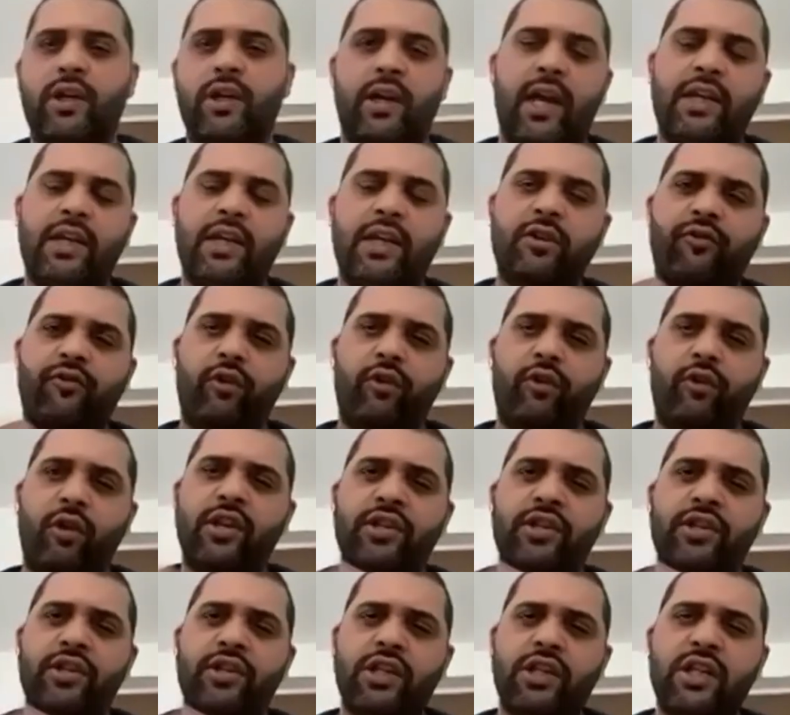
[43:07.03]
Okay, so for
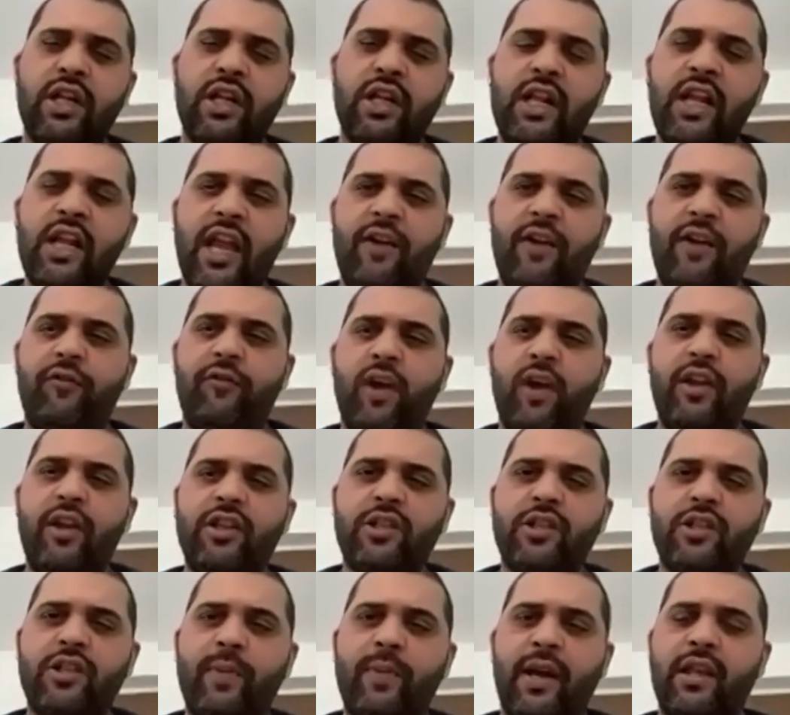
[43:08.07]
instance, if we
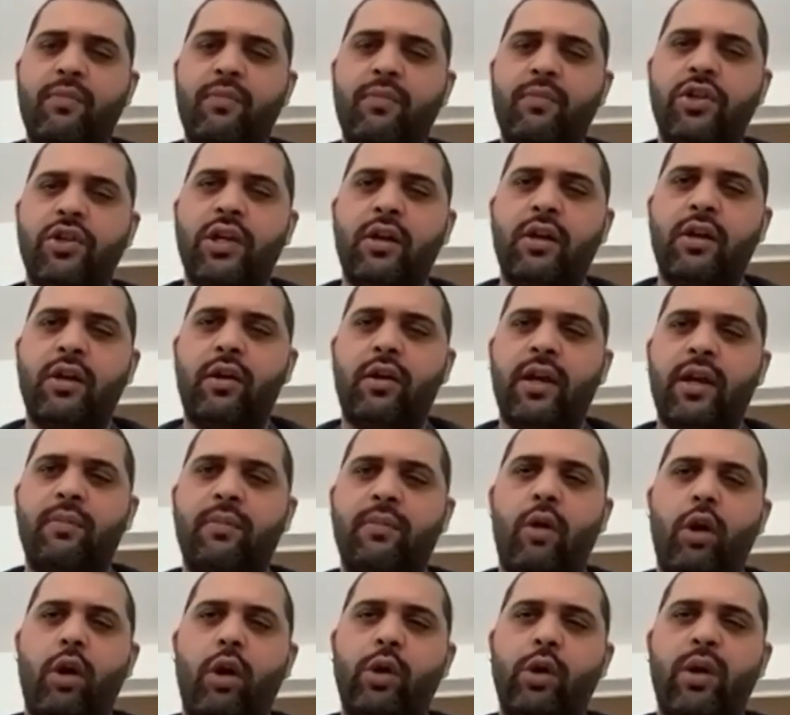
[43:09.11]
inspect the machine learning
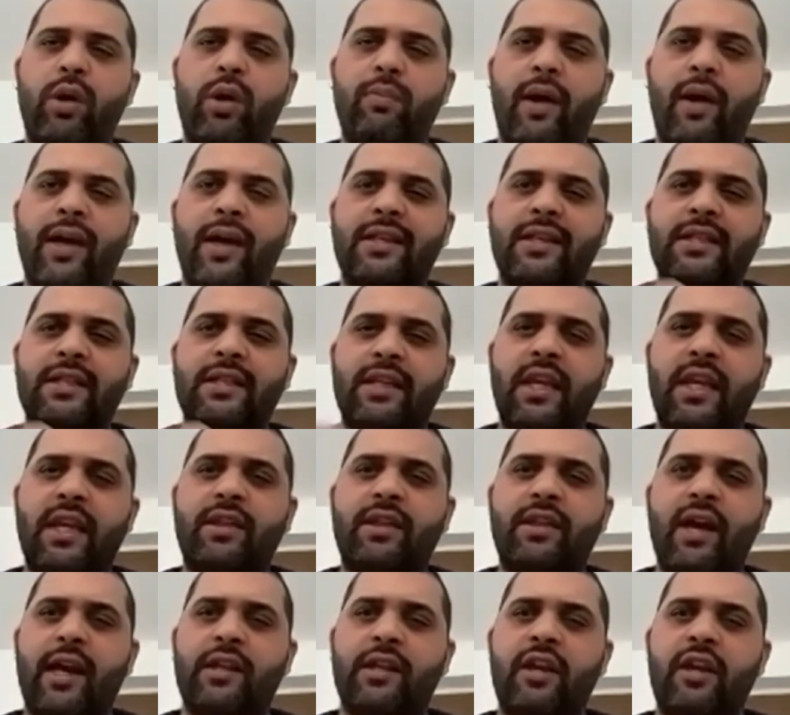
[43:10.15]
model, we might see
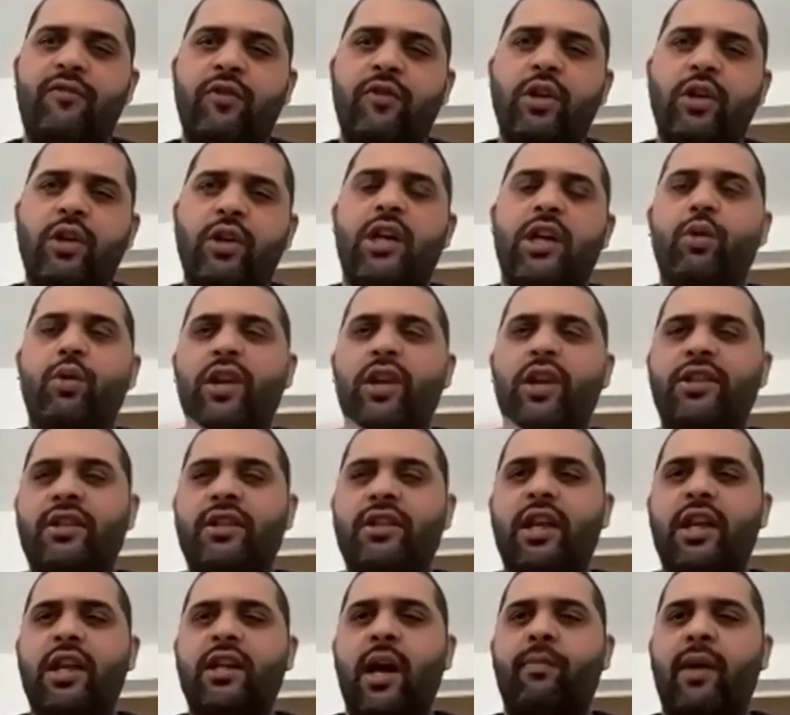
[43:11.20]
that if you decrease the
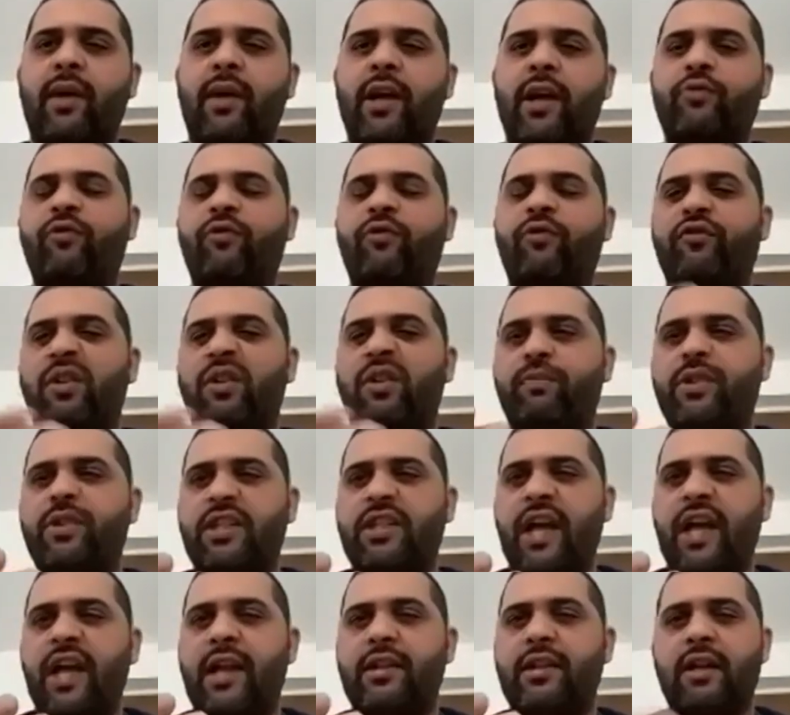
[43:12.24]
income by
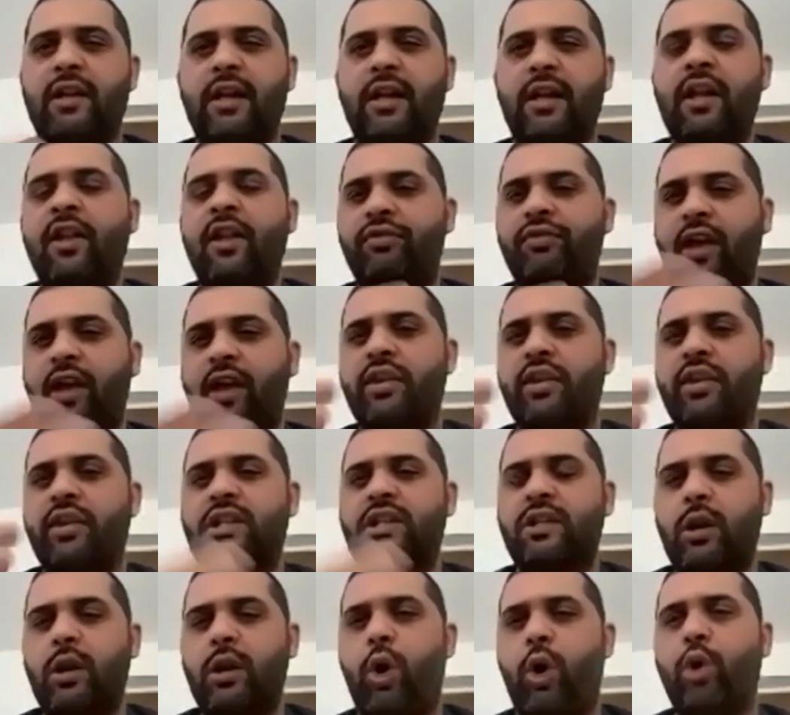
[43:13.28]
50%, then
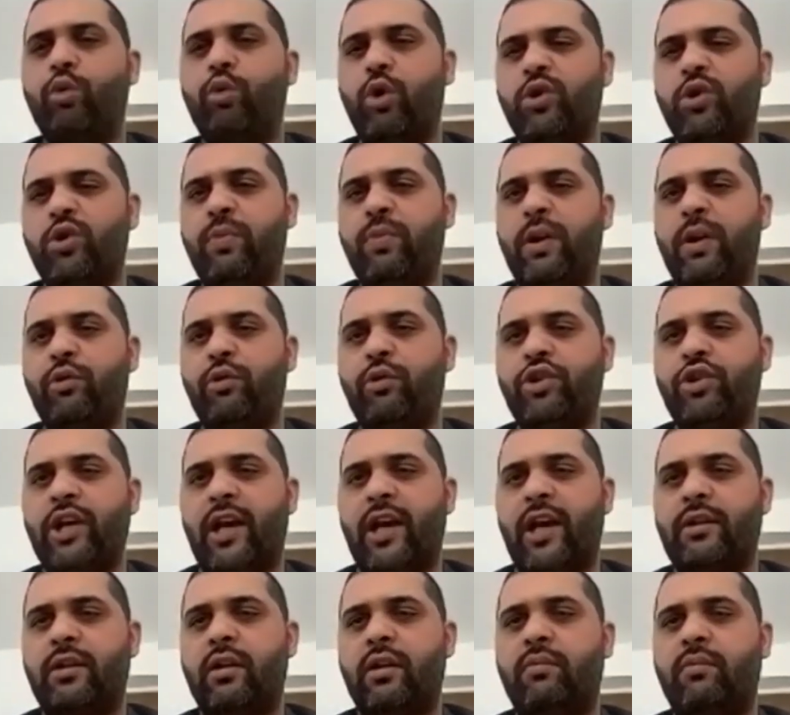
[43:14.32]
this loan would be
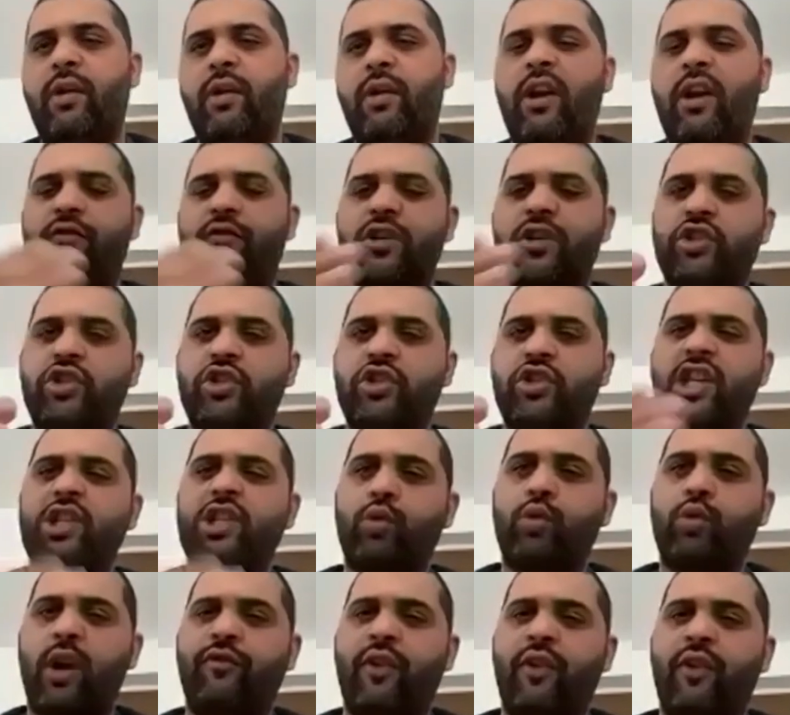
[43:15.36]
rejected. But if it's just
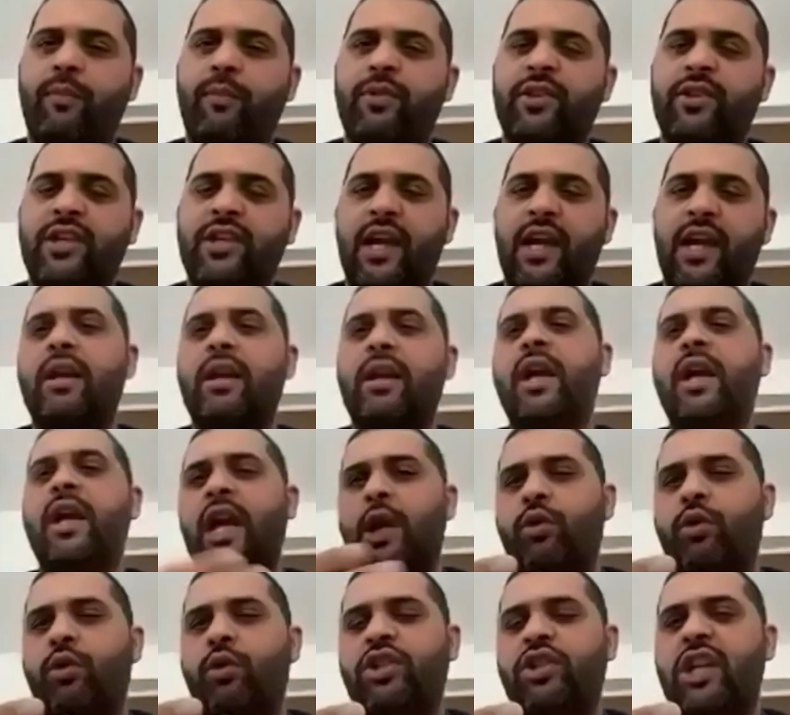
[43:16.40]
25%,
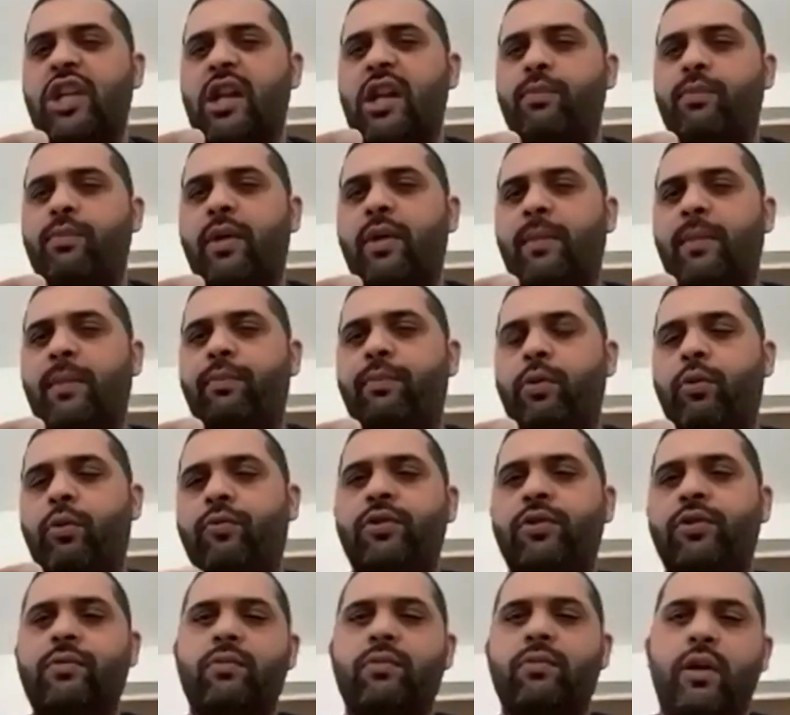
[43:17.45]
it would still be
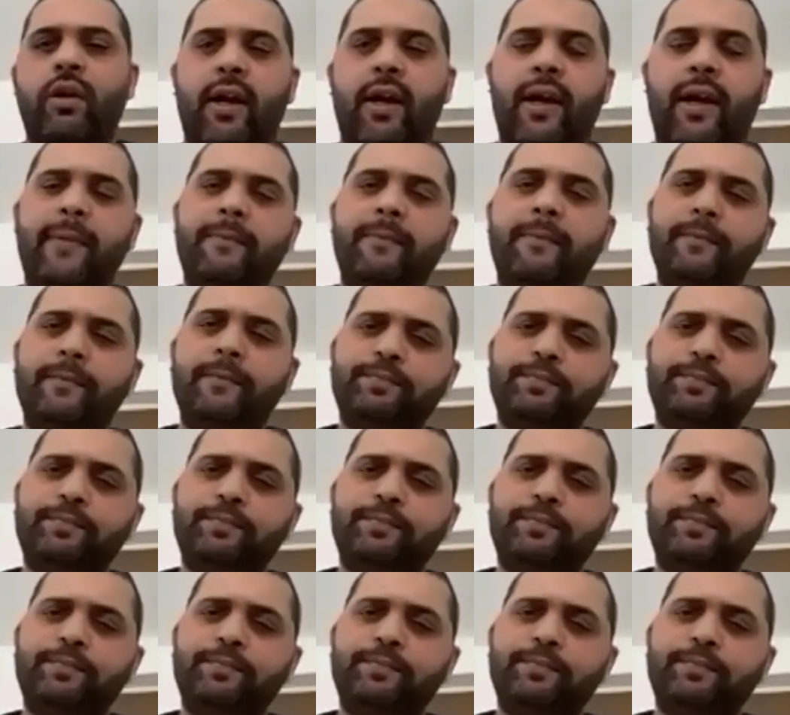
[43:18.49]
approved. Okay.